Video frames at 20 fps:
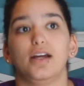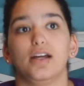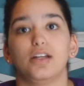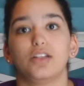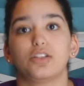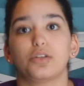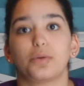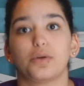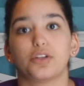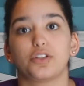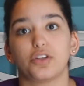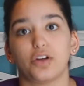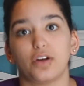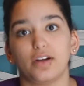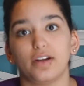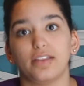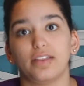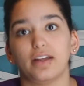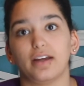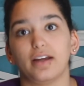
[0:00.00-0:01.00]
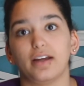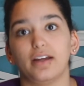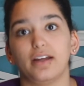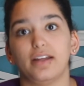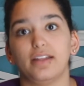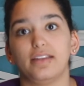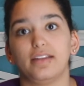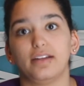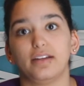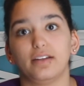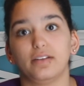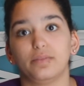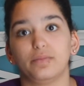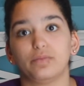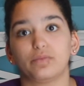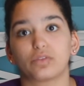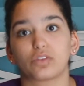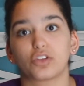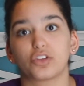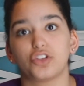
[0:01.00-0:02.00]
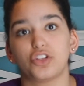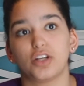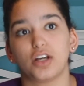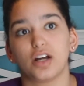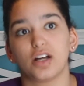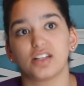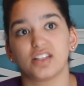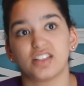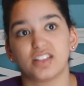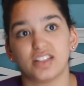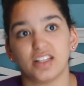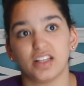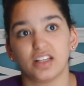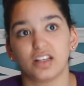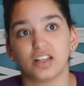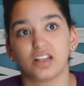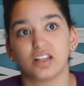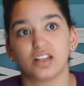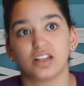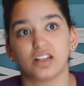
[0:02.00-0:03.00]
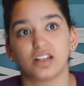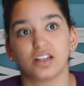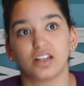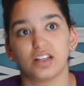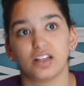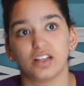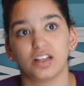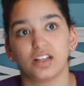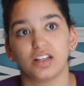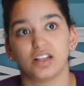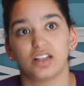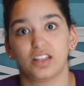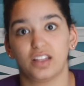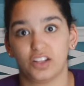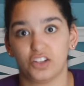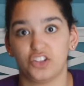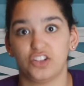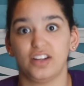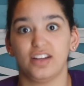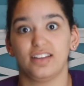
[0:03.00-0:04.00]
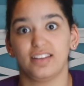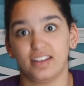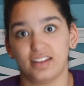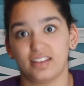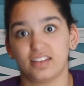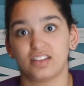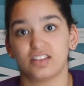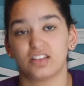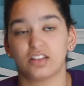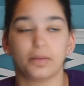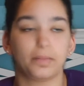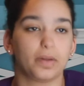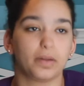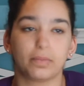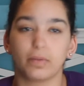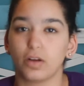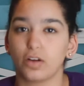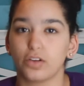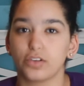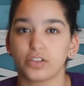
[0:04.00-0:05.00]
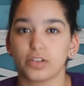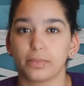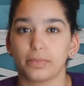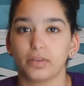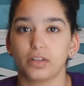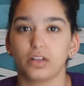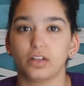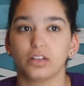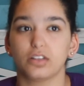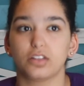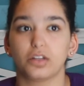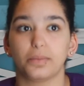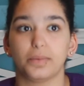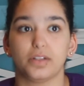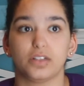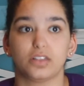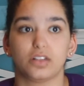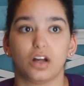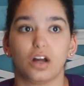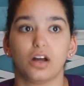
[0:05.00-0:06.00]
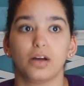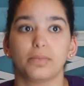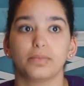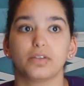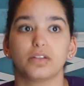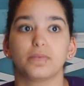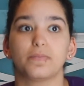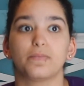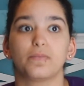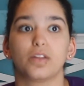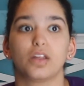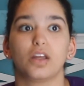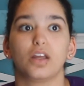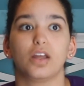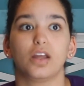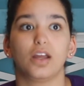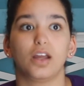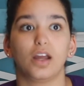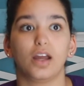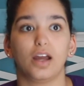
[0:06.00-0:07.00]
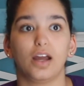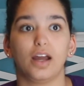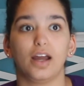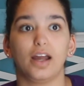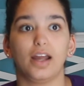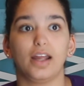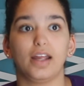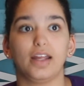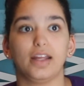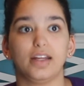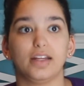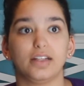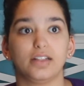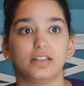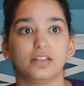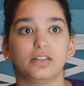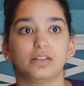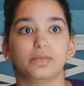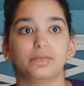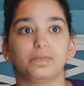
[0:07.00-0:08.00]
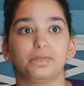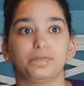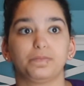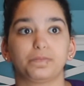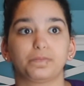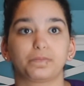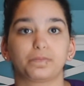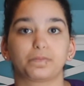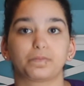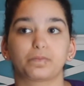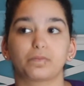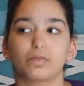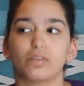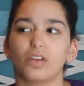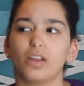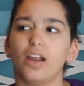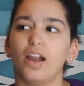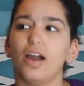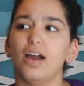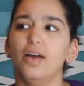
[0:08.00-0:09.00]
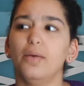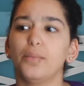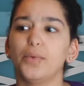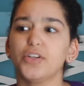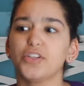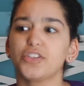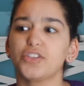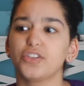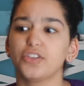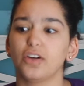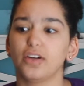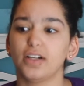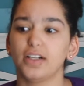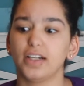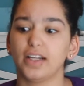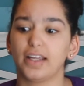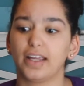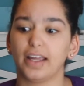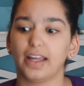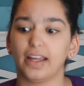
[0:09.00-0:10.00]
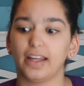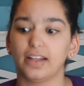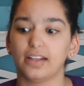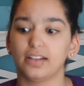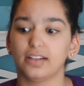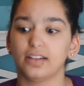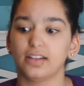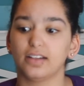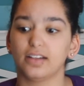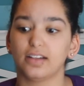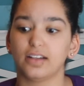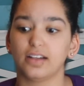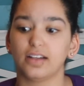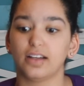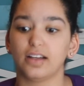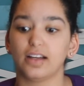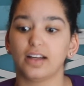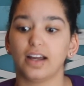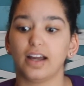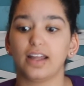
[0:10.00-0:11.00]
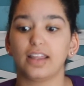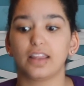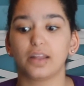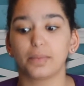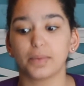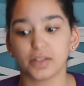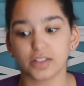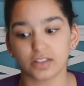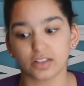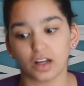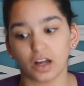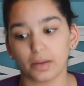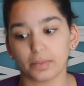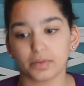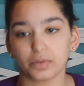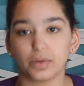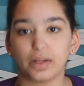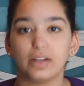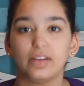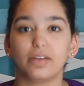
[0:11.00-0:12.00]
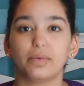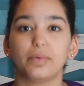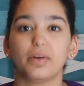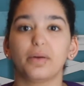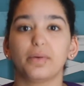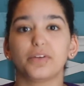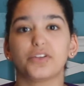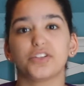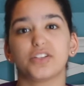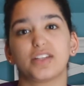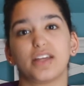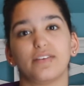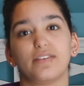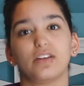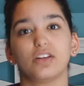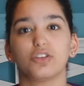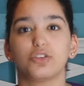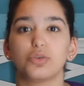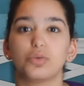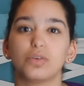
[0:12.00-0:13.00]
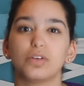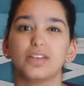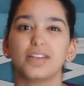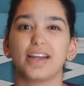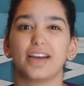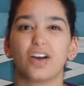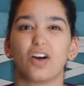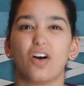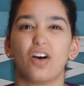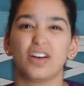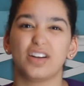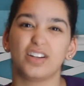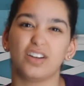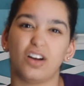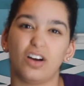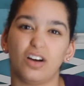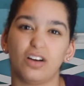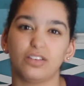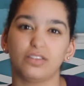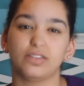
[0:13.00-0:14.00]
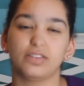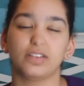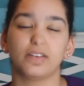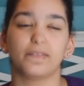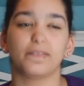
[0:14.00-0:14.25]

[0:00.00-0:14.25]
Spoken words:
And so we started that, and then she got sick, like she had like the stomach bug or something, so we stopped, and we started again, and then we stopped, and then we were just giving it to her like on and off,